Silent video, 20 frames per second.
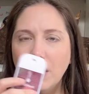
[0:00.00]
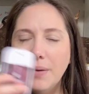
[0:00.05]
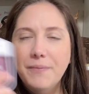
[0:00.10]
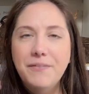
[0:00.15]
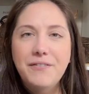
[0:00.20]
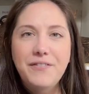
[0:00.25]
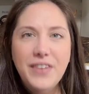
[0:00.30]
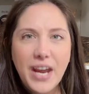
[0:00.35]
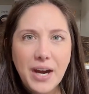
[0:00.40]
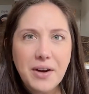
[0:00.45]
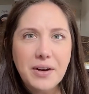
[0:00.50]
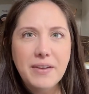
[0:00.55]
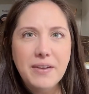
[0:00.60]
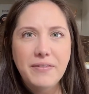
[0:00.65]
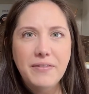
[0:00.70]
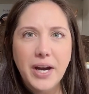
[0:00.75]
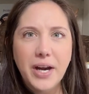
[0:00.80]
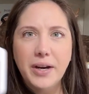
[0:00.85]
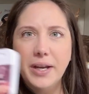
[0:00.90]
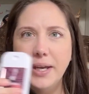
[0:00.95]
very,
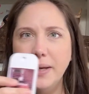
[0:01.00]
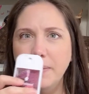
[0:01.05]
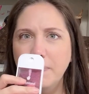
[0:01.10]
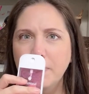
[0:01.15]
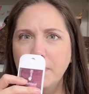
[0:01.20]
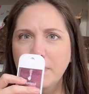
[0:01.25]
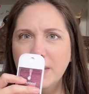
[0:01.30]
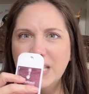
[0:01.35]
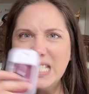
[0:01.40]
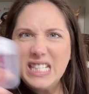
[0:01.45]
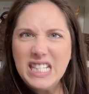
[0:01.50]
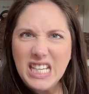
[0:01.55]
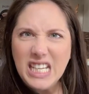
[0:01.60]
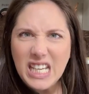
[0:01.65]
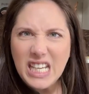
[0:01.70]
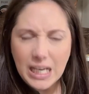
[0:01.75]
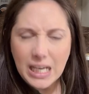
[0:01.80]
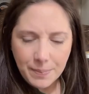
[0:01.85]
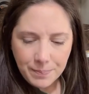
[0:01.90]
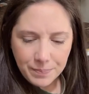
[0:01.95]
very
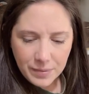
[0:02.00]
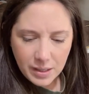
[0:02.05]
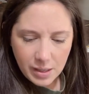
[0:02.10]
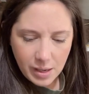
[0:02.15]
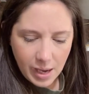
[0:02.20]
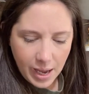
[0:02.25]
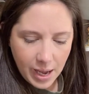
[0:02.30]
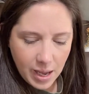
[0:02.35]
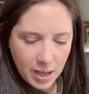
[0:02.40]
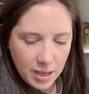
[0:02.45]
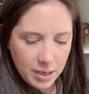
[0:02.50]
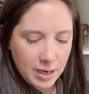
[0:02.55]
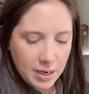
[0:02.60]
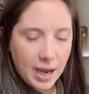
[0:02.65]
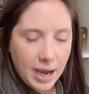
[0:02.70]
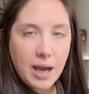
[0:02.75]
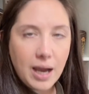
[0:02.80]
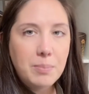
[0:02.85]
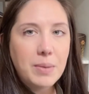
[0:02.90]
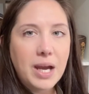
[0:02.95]
stinky and
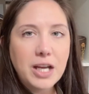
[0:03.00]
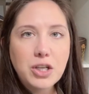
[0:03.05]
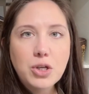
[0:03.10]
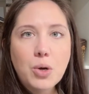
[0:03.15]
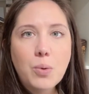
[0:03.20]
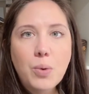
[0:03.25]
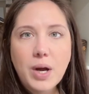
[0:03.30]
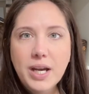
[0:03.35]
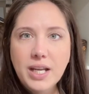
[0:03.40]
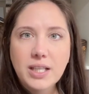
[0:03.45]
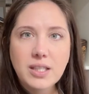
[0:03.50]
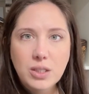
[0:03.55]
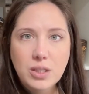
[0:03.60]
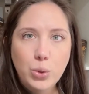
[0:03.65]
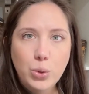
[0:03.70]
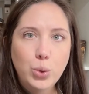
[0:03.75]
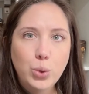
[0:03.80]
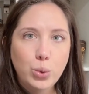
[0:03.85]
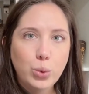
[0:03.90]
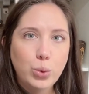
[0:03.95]
um, I don't want it
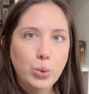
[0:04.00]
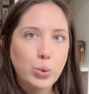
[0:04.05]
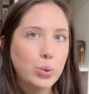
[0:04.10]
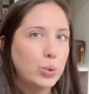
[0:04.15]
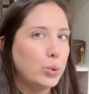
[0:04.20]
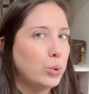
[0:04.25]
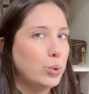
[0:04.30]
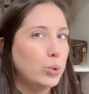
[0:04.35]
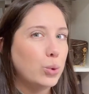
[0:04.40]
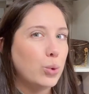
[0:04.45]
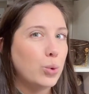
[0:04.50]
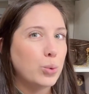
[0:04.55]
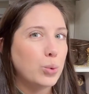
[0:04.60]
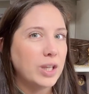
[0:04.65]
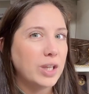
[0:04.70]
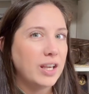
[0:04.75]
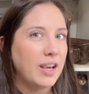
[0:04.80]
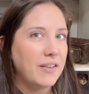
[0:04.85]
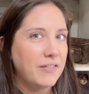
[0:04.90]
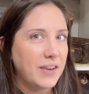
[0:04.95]
to
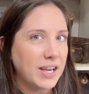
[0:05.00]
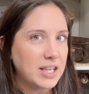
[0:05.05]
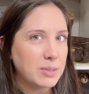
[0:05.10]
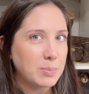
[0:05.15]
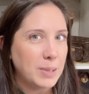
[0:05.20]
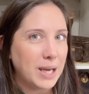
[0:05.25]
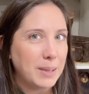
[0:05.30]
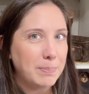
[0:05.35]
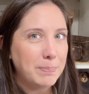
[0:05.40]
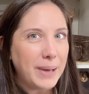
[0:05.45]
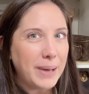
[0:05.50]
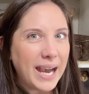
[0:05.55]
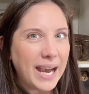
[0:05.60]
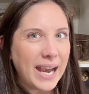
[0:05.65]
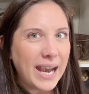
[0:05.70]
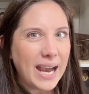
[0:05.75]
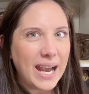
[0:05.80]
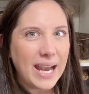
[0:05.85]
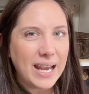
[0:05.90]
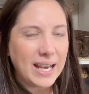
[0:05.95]
really affect my
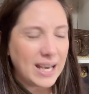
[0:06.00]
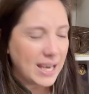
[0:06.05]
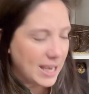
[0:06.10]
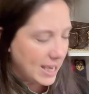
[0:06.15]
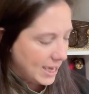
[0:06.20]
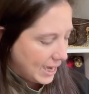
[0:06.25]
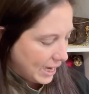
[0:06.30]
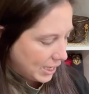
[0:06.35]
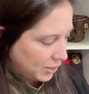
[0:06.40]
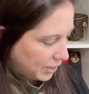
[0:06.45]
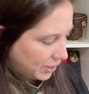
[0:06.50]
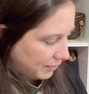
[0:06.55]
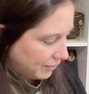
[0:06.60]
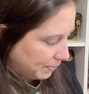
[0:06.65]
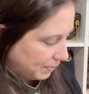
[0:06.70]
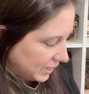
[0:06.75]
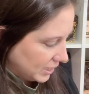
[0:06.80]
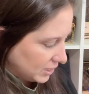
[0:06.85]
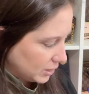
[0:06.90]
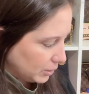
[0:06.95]
bag. I don't have
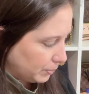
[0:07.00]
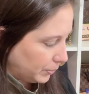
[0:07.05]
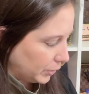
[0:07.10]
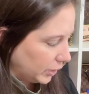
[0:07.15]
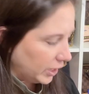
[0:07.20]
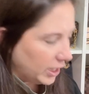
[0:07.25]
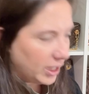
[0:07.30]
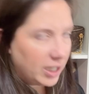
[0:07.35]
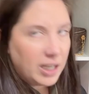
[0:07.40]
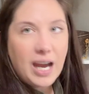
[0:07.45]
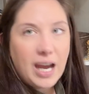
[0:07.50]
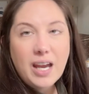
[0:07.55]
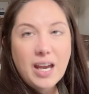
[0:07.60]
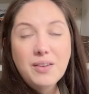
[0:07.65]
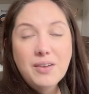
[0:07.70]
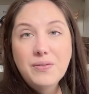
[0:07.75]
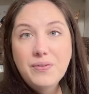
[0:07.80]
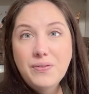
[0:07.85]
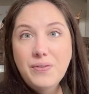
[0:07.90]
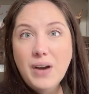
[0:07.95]
a place to put it.
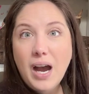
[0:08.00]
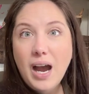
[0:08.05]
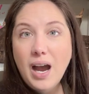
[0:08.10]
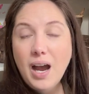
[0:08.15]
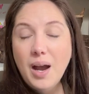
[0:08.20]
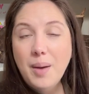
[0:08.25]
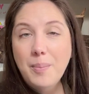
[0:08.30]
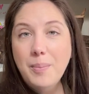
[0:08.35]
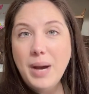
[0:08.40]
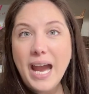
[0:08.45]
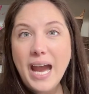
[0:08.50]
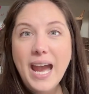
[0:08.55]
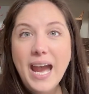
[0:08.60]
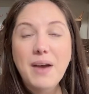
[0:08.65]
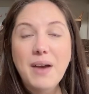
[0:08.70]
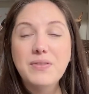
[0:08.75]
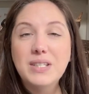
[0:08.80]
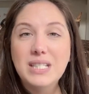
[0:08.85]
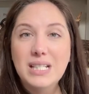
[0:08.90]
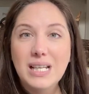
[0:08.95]
I've um, I
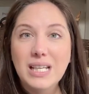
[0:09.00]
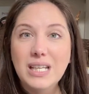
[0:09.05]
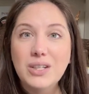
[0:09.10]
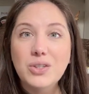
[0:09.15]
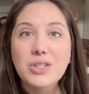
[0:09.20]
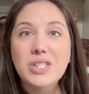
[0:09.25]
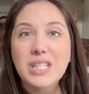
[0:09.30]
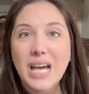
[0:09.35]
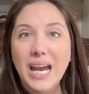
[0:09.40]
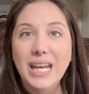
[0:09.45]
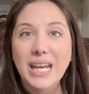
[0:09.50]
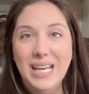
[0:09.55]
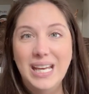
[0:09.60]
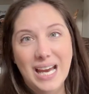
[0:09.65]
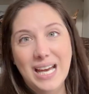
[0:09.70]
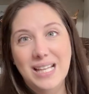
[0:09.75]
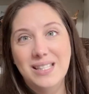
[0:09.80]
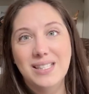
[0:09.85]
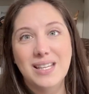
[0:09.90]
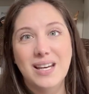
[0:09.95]
have little tiny
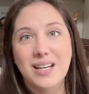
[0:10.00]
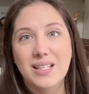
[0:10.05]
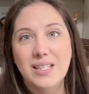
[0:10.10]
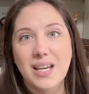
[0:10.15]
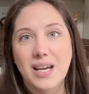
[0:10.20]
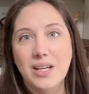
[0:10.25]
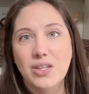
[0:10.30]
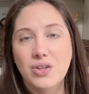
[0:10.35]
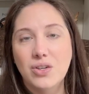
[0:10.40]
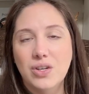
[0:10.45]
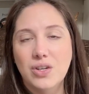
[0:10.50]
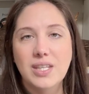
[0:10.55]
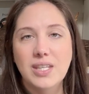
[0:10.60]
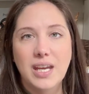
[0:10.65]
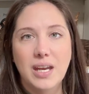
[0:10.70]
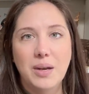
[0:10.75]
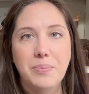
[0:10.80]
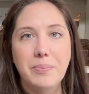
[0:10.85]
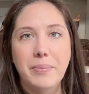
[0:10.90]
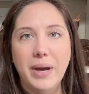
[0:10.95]
hand sanitizers
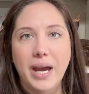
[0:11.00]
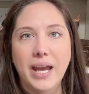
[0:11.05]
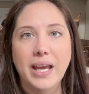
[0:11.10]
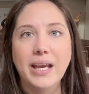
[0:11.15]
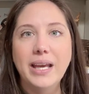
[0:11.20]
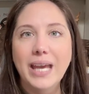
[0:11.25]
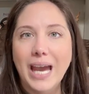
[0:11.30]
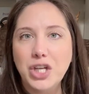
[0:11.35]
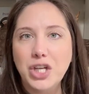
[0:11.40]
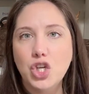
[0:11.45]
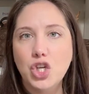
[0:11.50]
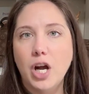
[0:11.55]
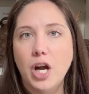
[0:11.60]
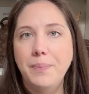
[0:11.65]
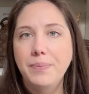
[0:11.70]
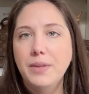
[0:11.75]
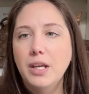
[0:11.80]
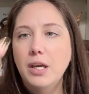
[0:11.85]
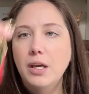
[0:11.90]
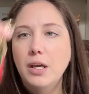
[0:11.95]
in my catch-all.